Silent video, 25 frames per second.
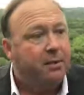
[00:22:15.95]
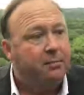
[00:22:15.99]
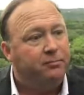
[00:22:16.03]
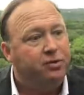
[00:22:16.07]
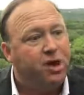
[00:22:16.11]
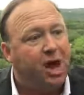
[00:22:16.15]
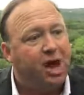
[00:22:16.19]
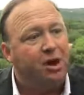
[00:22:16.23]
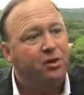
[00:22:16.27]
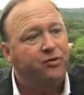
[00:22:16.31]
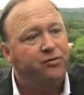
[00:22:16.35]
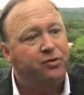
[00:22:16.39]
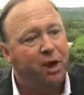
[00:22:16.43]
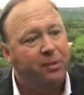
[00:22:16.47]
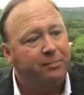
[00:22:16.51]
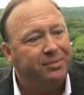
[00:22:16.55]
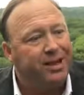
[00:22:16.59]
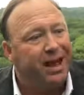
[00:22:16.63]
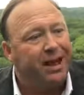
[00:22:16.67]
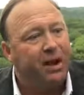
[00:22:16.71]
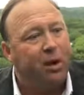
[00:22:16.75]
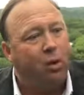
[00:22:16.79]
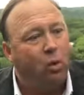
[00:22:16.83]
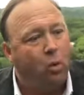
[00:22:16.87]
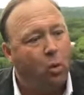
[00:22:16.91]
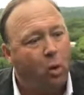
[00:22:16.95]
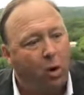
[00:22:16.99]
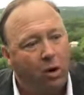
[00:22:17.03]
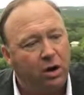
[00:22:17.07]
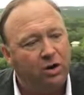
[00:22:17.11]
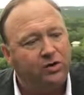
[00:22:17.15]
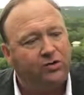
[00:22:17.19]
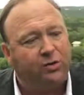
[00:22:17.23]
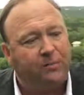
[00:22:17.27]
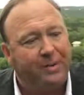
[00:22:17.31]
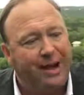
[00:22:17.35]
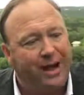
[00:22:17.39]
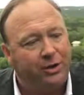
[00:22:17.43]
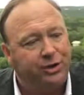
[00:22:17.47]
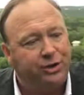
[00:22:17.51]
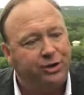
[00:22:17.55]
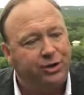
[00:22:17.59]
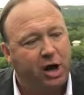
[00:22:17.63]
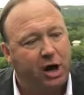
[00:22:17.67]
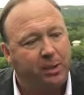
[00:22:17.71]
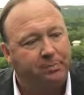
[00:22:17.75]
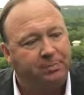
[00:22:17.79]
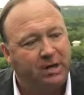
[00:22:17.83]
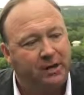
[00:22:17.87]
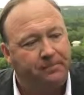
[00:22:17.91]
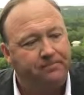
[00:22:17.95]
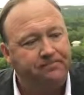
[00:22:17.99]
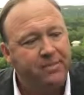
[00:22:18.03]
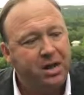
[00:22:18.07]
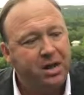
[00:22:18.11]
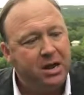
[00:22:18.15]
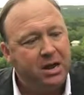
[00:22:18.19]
Donald Trump got awards from Al Sharpton